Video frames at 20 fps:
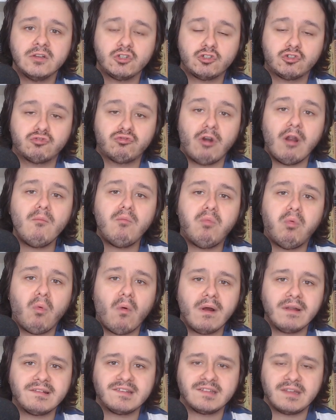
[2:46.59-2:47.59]
Trump
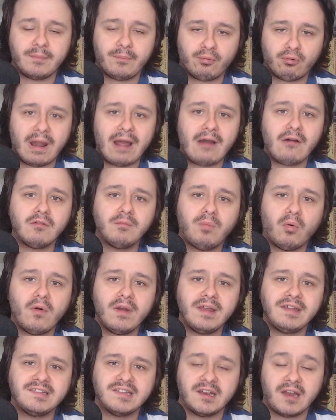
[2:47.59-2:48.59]
wants the Proud
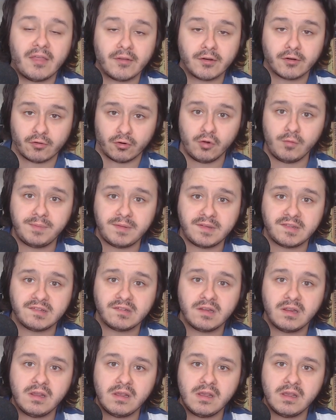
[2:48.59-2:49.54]
Boys and other groups